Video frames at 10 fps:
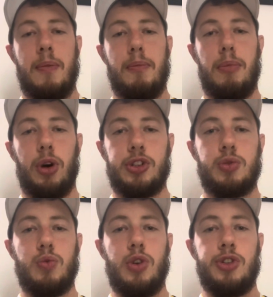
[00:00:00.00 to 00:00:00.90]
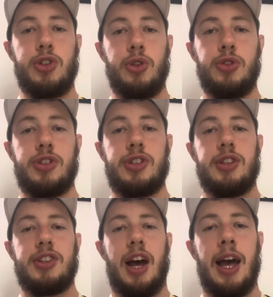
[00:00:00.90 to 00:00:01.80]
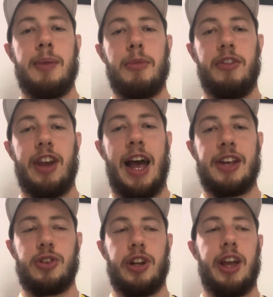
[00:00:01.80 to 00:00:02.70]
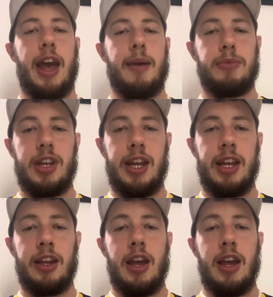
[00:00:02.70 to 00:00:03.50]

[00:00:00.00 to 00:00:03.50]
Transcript: much reduced time of gastric emptying,